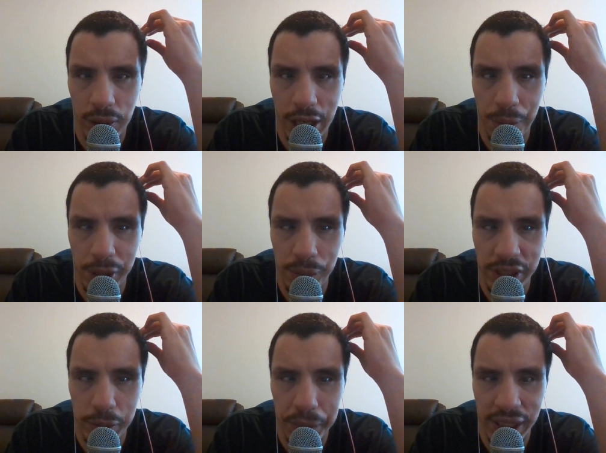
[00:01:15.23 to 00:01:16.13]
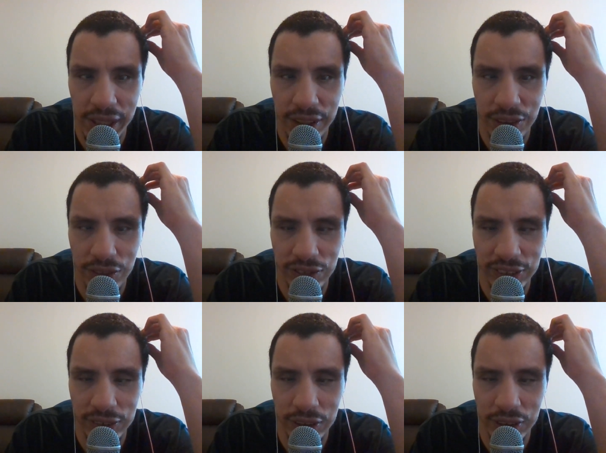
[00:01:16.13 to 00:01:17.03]
I may be in pain
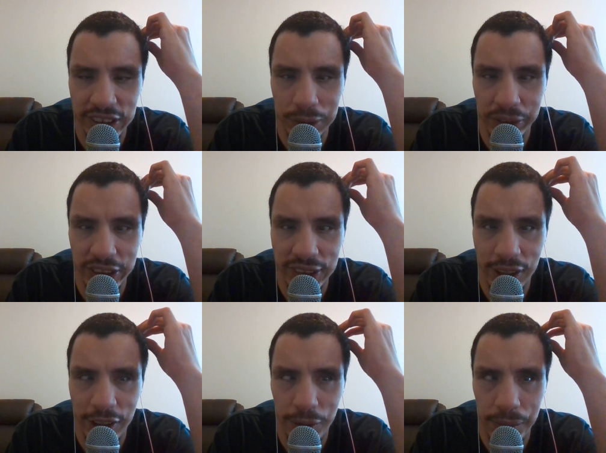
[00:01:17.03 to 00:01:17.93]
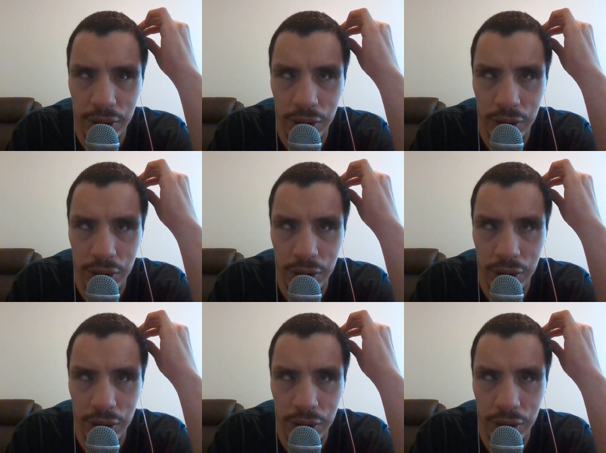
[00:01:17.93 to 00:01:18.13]
some of the time,